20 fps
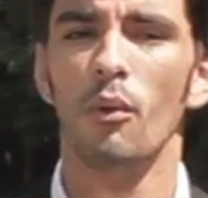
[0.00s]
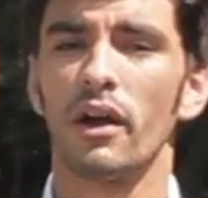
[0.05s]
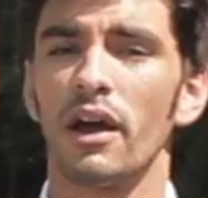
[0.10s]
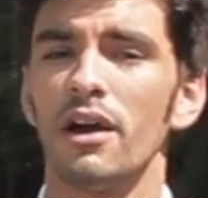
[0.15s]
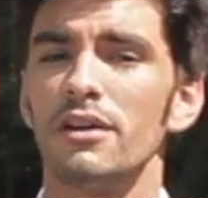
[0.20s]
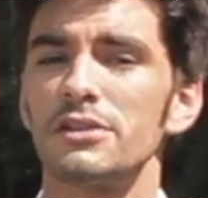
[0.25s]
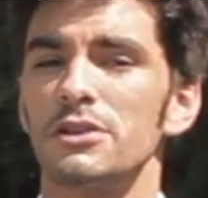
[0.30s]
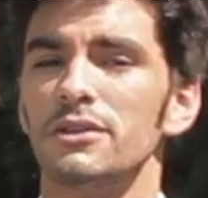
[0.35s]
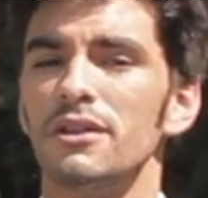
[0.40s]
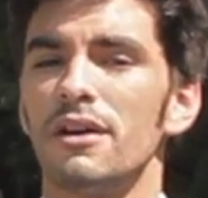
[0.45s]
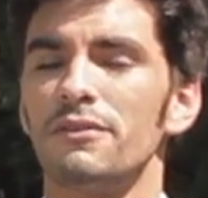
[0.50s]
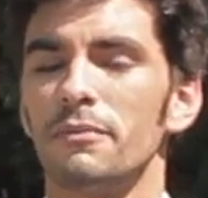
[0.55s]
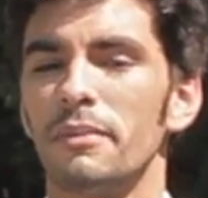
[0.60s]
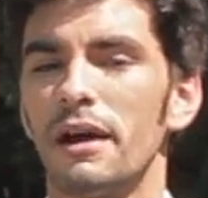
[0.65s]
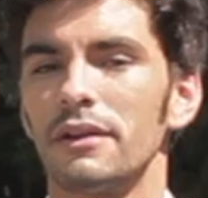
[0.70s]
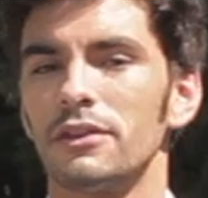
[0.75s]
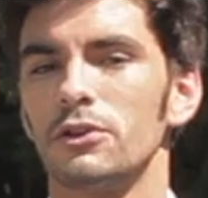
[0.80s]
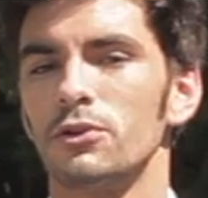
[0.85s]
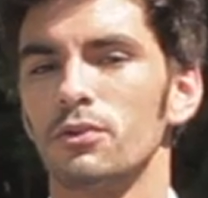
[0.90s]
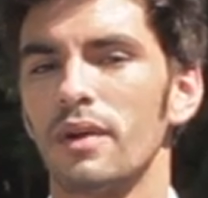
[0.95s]
What I also loved
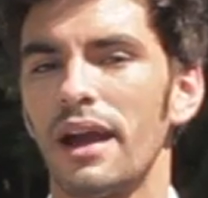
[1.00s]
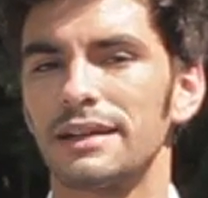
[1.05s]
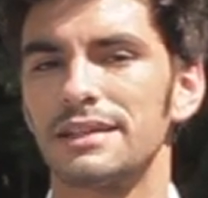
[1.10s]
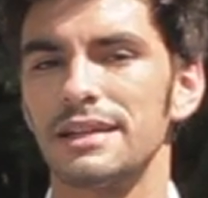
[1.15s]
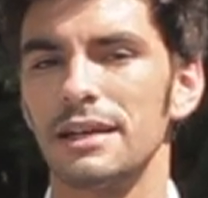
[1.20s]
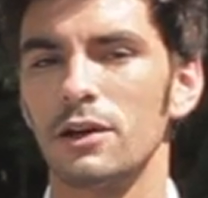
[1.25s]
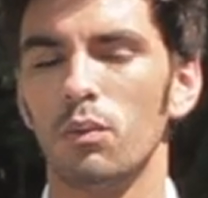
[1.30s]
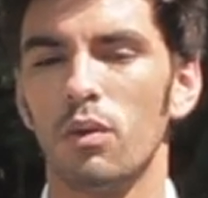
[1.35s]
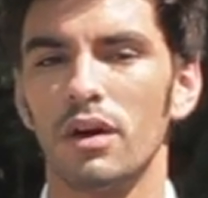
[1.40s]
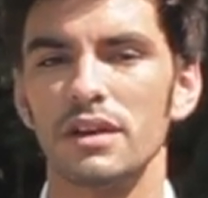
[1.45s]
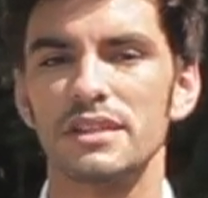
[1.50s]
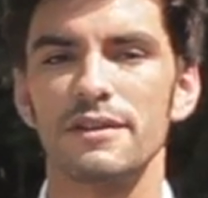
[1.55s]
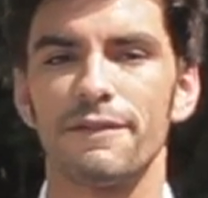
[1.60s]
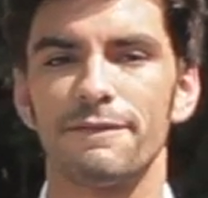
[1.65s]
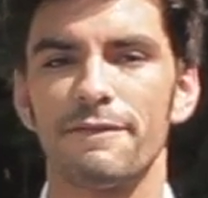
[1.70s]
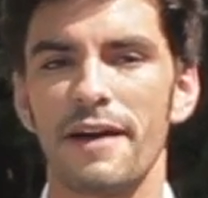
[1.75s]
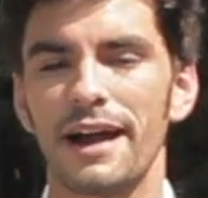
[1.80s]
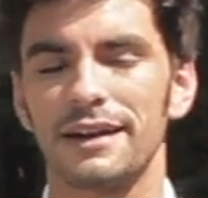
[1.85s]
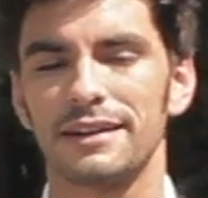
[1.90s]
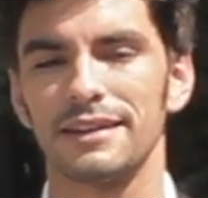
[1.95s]
about the directing was the
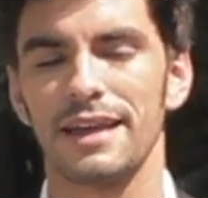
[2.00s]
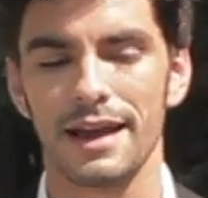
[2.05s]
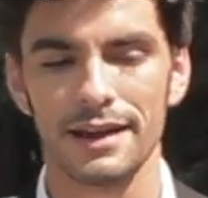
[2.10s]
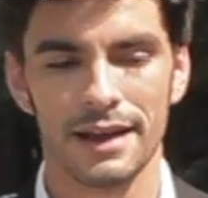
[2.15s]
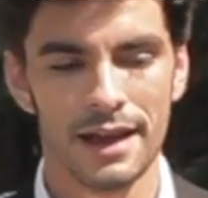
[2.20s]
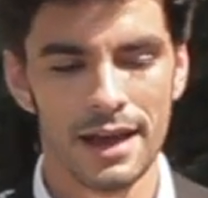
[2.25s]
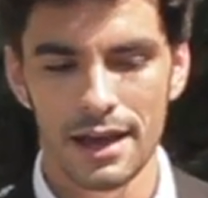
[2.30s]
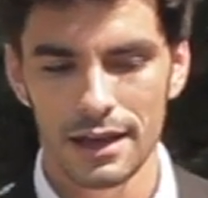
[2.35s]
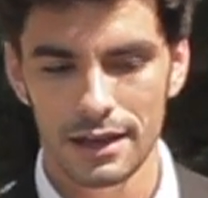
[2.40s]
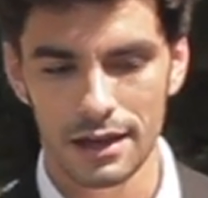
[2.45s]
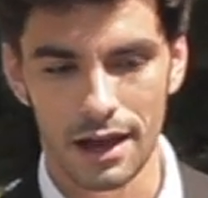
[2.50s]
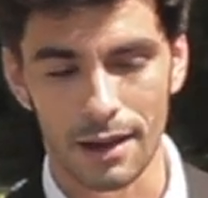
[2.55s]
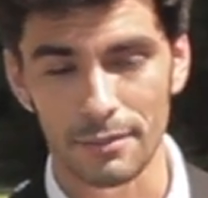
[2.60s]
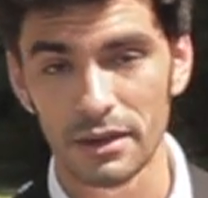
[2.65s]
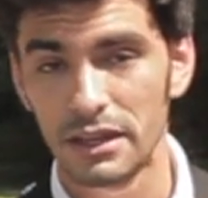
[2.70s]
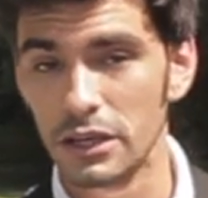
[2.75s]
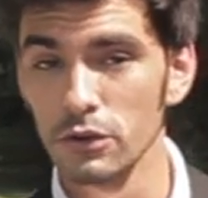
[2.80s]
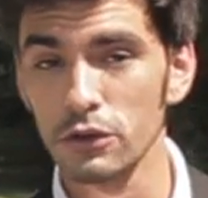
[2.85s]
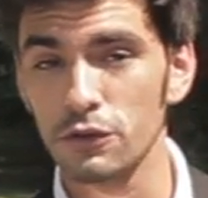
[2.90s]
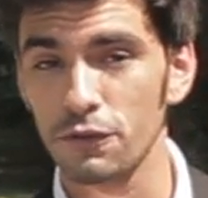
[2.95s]
fact that I'm
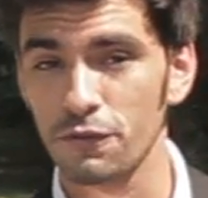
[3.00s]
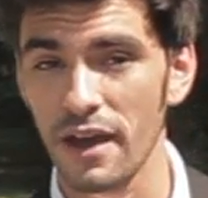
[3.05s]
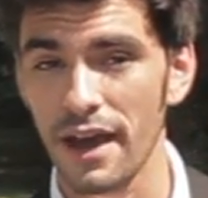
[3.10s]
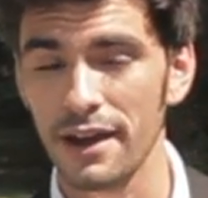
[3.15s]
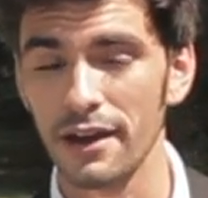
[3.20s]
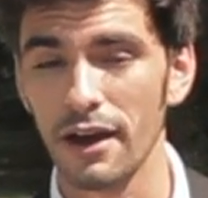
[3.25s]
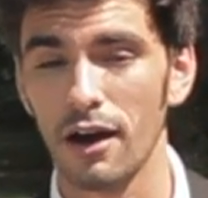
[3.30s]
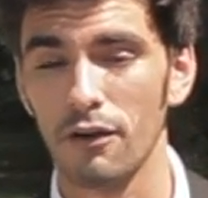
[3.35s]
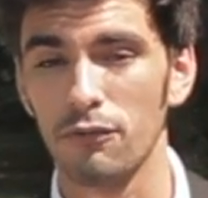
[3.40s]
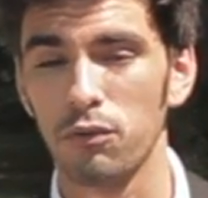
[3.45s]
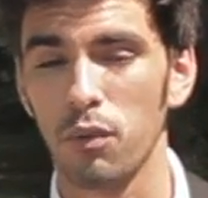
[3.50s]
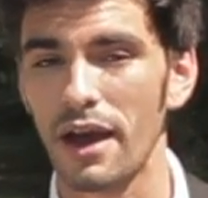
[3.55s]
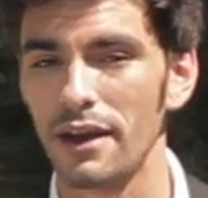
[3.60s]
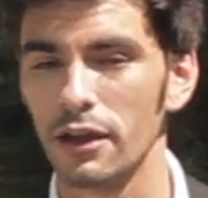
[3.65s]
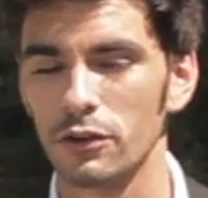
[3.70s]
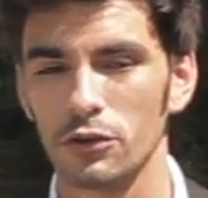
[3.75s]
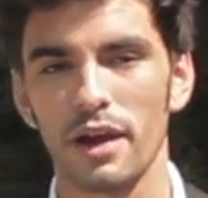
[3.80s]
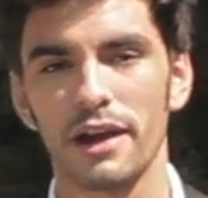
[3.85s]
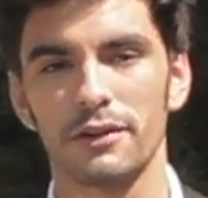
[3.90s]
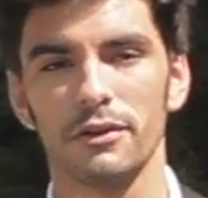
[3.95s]
a huge fan of when
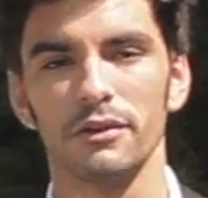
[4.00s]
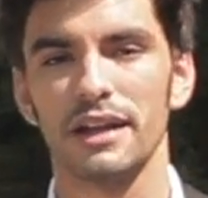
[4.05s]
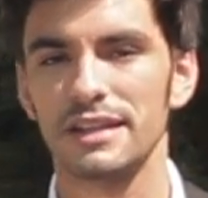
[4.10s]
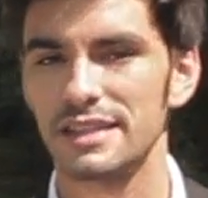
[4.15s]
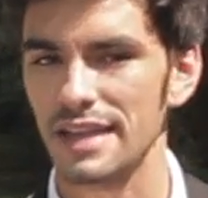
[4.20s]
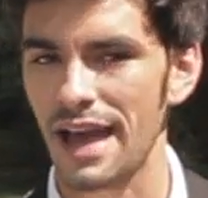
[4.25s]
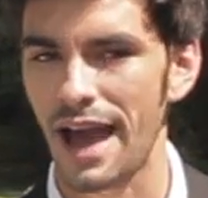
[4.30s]
a director lets